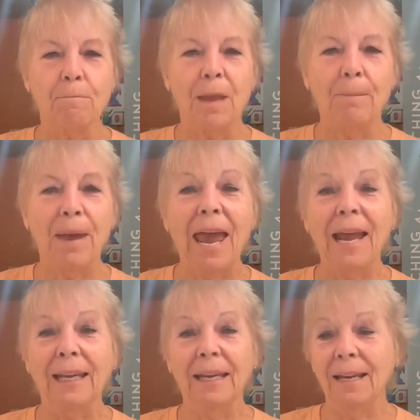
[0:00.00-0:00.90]

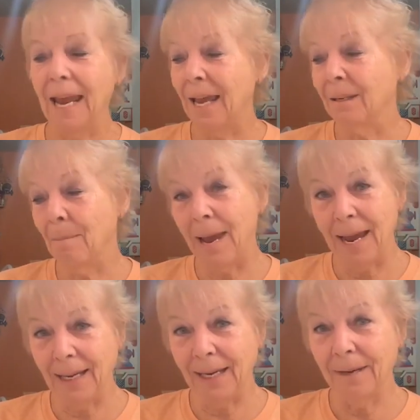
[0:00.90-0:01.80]
Patty and
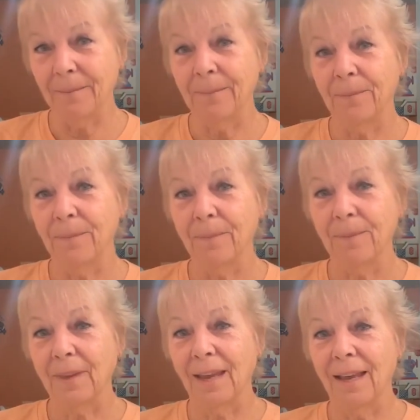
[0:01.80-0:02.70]
Maddie
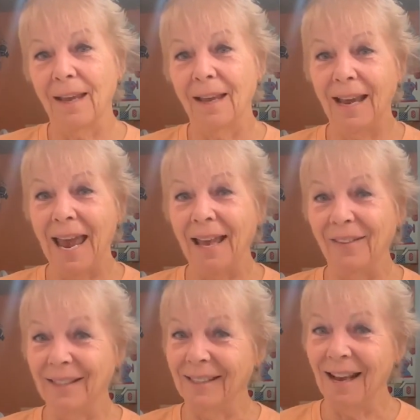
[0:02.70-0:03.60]
had
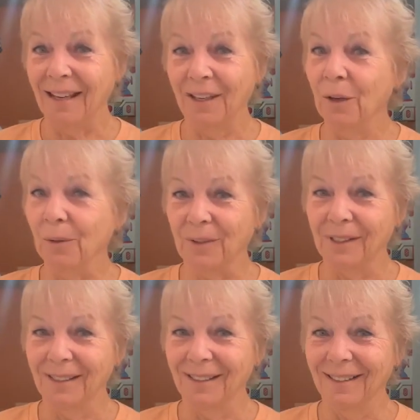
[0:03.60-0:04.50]
this duck
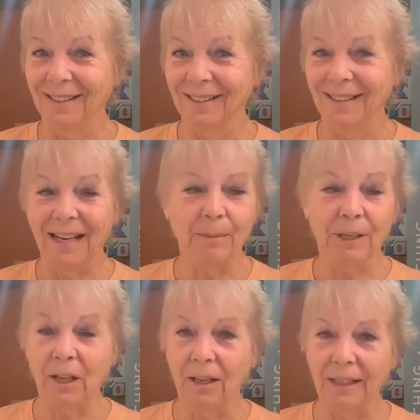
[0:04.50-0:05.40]
goose. And I'm going
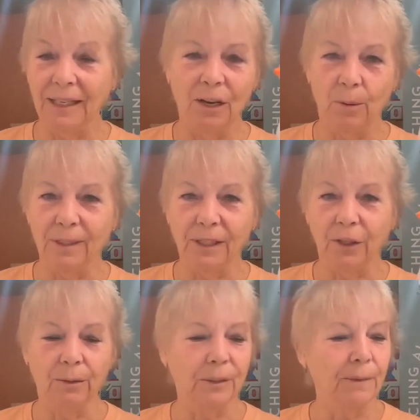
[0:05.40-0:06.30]
to call it, no, it's a
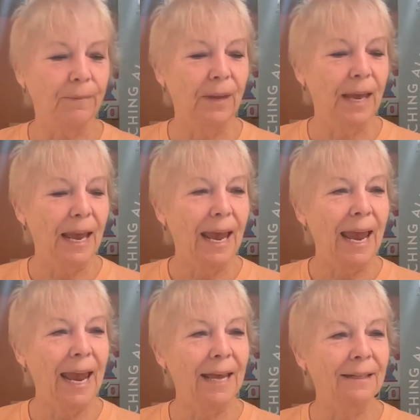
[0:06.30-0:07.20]
goose.
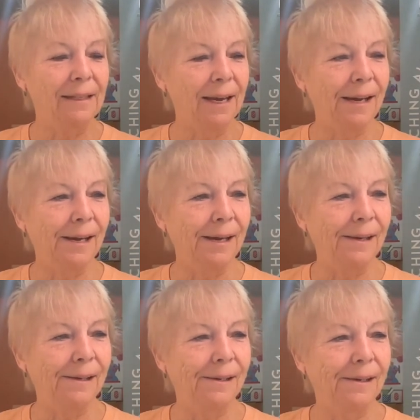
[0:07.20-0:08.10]
And
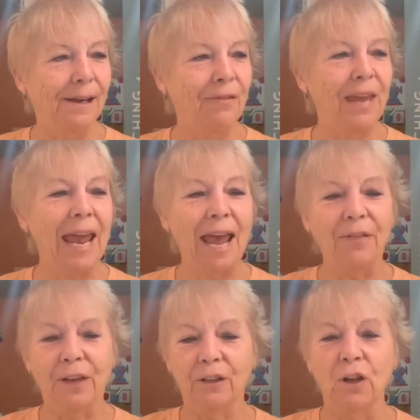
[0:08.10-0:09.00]
they had
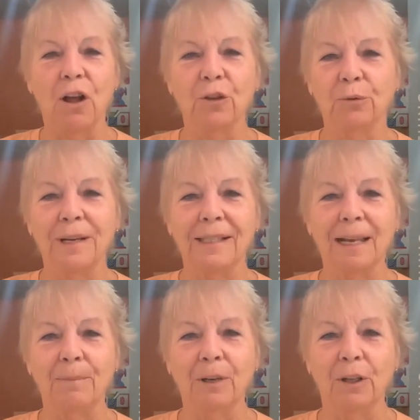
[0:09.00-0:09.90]
theirs all dressed
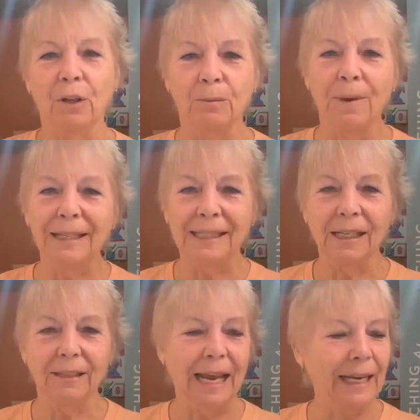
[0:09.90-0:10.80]
up in clothes. Mine's
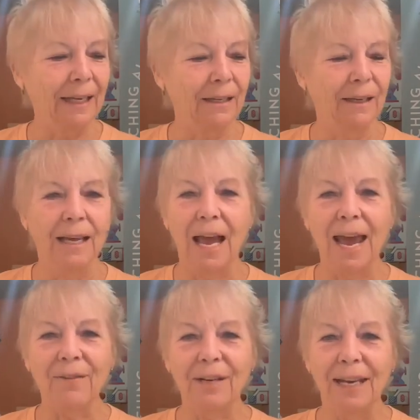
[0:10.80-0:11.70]
still naked. I
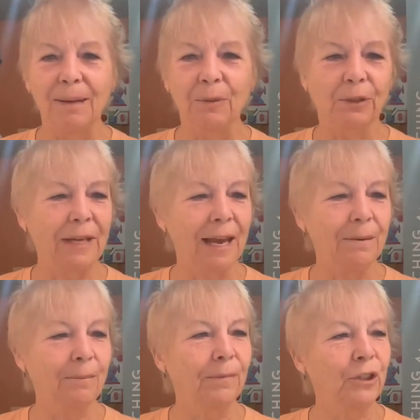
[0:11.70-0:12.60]
haven't named her yet.
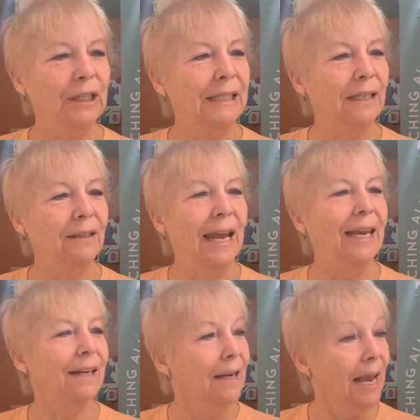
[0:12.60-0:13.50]
She's still
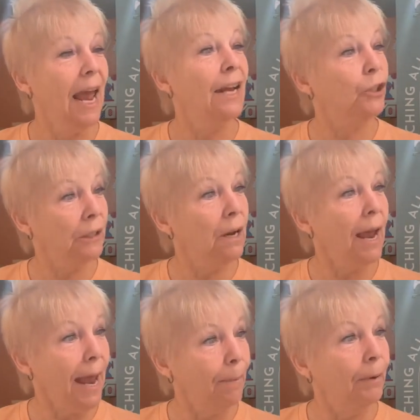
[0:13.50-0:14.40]
naked. And she's not
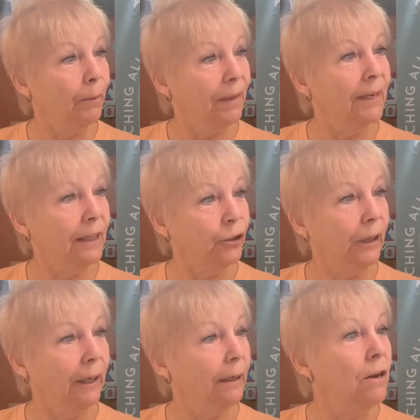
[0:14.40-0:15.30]
happy with it, is
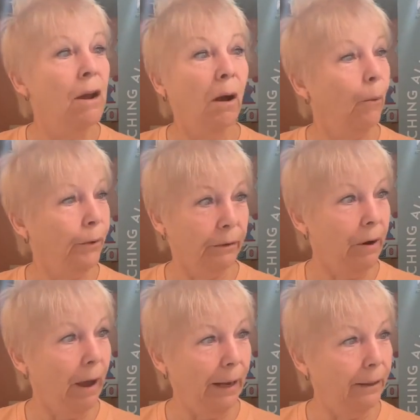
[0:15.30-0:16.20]
she? No, you're
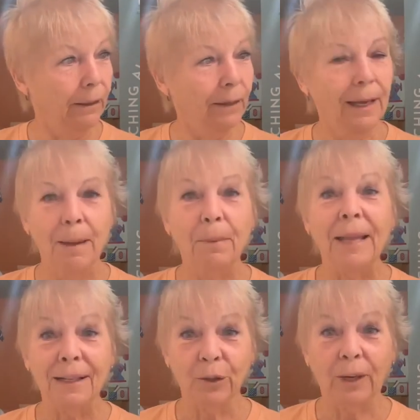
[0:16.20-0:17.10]
not. But
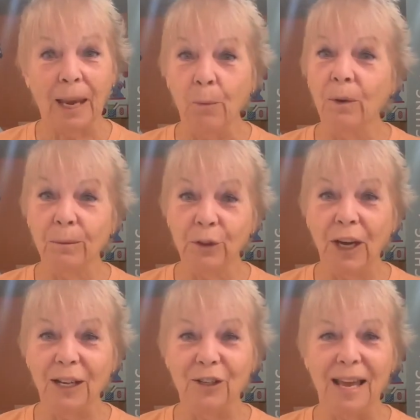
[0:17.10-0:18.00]
that's okay. We'll
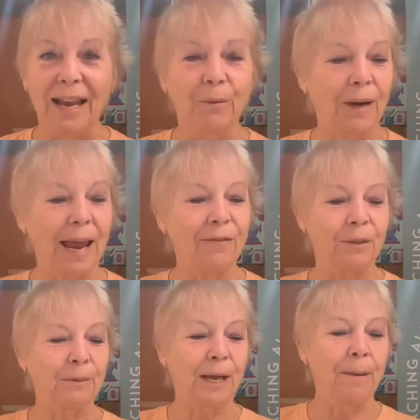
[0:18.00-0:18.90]
change that when I have
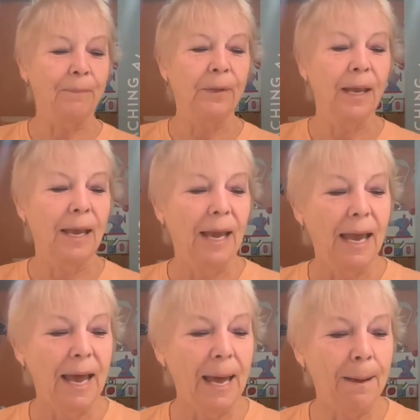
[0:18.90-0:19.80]
some time.
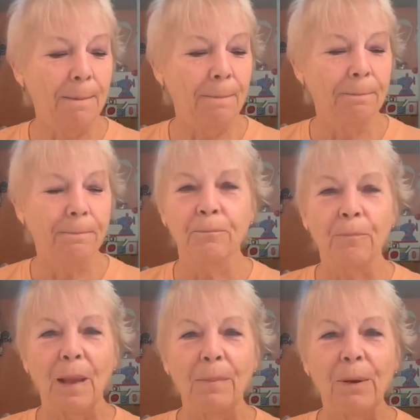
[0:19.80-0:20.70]
Um,
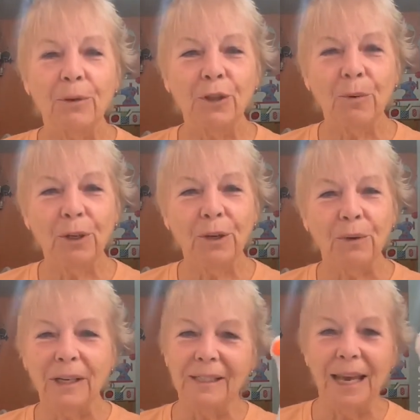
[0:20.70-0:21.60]
but it was so cute
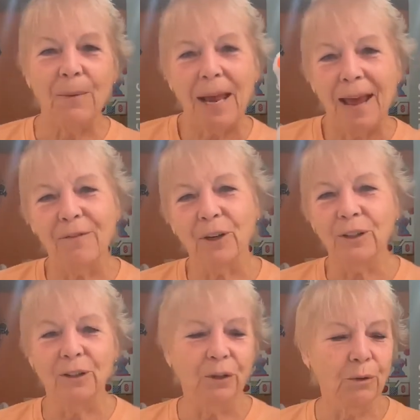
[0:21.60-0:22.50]
because they would have their
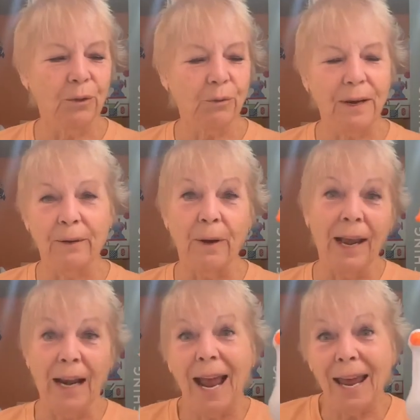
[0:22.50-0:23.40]
little goose running
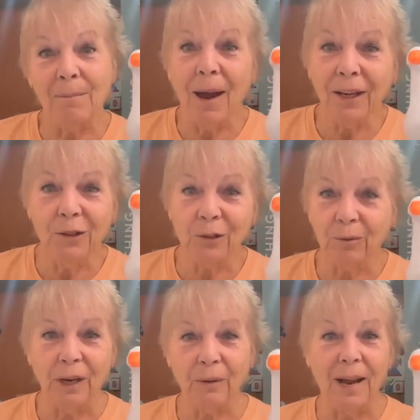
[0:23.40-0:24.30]
around, and I had my goose
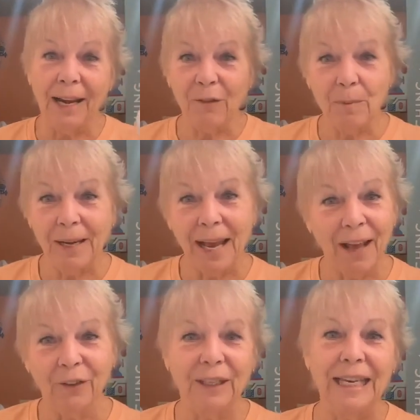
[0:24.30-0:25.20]
running around. Everybody had
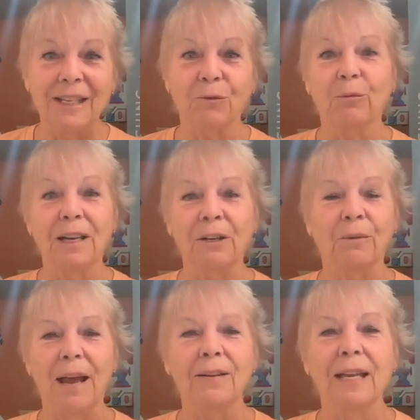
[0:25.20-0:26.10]
their geese running
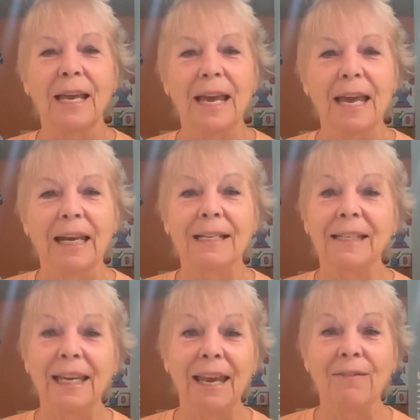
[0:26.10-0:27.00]
around because
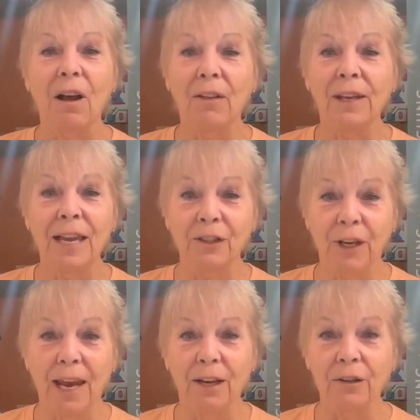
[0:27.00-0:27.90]
they gave all the
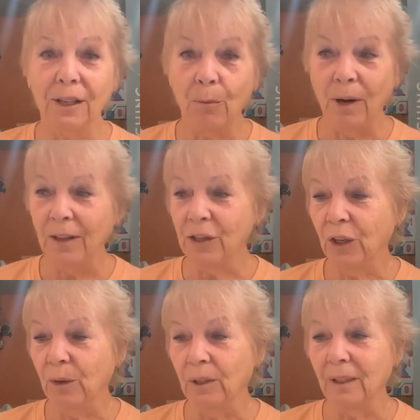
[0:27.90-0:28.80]
educators one of these
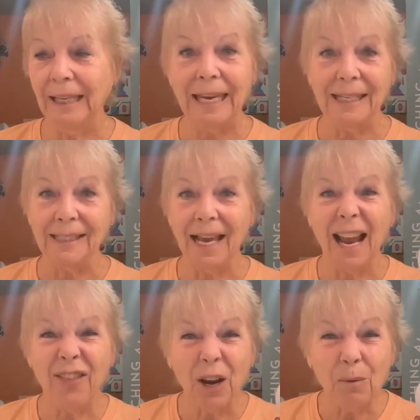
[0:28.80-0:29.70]
cute little geese. And I
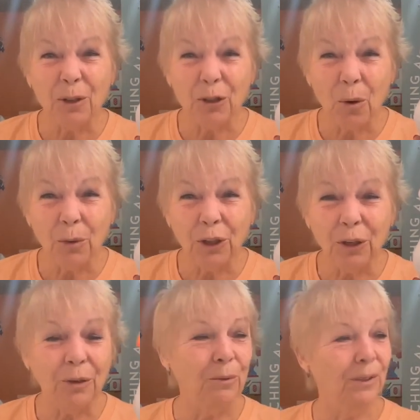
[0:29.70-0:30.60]
thought it was so
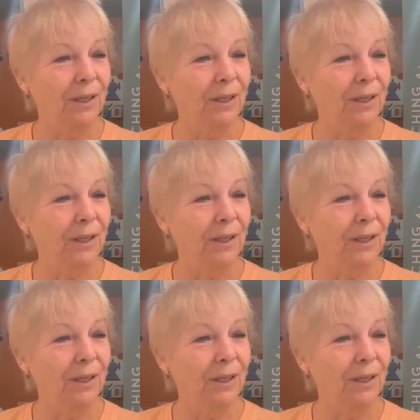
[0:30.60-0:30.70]
cute.